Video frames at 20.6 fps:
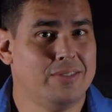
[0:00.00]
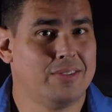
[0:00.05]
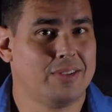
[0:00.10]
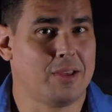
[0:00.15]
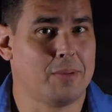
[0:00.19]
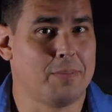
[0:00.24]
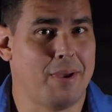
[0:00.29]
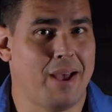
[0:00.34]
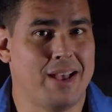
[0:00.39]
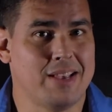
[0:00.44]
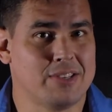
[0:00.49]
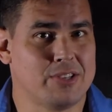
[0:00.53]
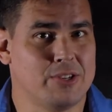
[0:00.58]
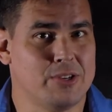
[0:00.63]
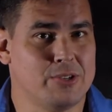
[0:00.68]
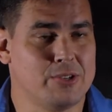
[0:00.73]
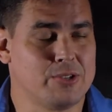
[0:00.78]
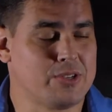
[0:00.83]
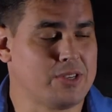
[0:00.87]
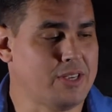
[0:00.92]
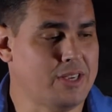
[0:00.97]

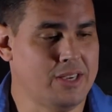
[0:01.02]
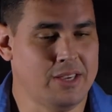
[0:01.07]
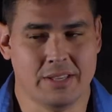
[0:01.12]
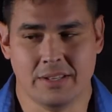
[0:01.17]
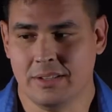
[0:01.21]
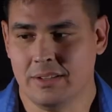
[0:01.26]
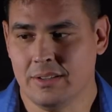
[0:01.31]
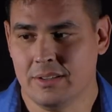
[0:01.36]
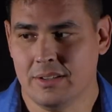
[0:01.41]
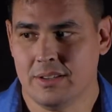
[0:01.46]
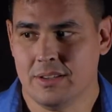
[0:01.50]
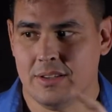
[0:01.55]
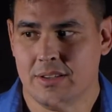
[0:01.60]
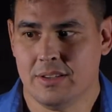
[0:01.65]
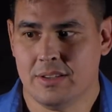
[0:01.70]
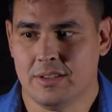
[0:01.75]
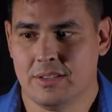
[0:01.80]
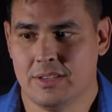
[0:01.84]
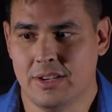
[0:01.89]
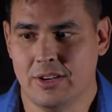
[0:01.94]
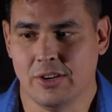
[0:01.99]
capacitors in
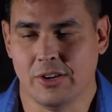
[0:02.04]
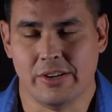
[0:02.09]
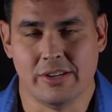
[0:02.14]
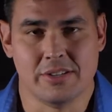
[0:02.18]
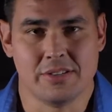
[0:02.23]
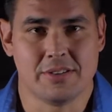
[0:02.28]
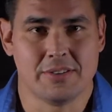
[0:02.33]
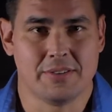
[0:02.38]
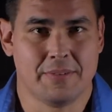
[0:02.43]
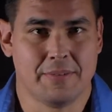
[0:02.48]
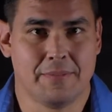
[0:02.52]
series,